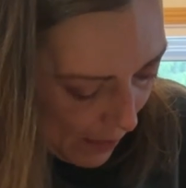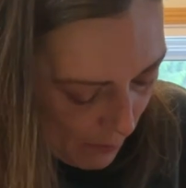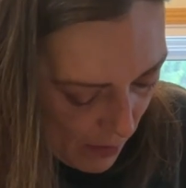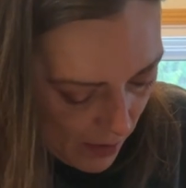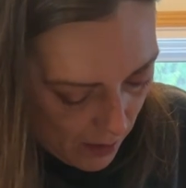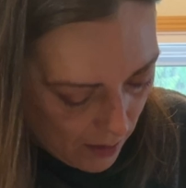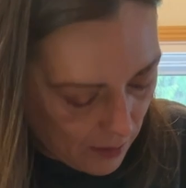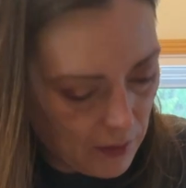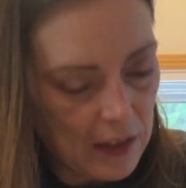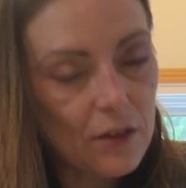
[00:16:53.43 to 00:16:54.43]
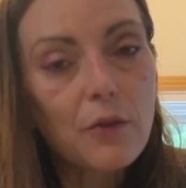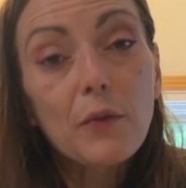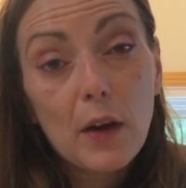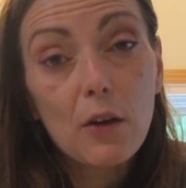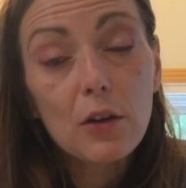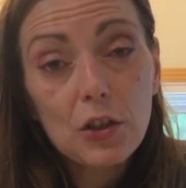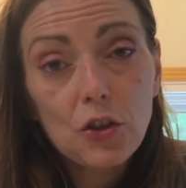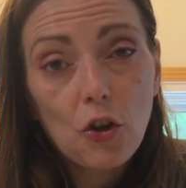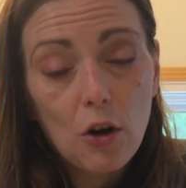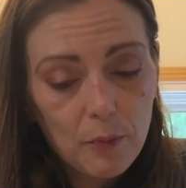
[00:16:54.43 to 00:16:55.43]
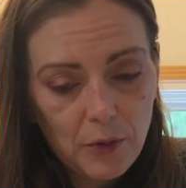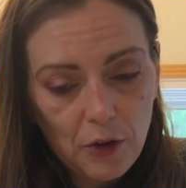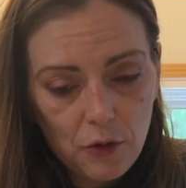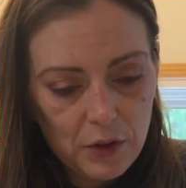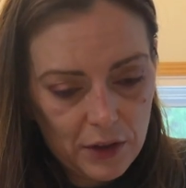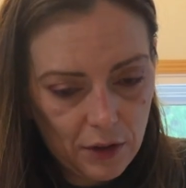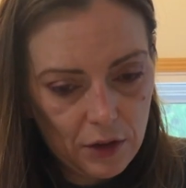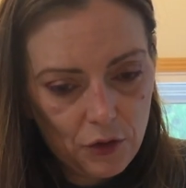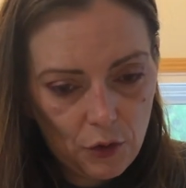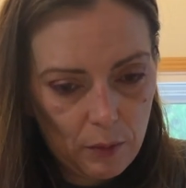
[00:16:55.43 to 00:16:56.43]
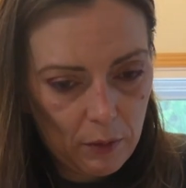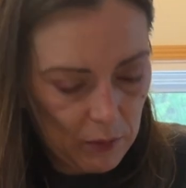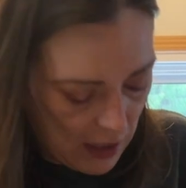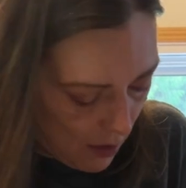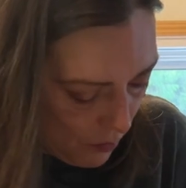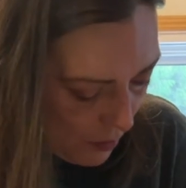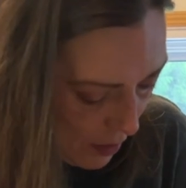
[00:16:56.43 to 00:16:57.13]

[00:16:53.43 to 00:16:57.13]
Come on, these are very sharp though until you trim them down.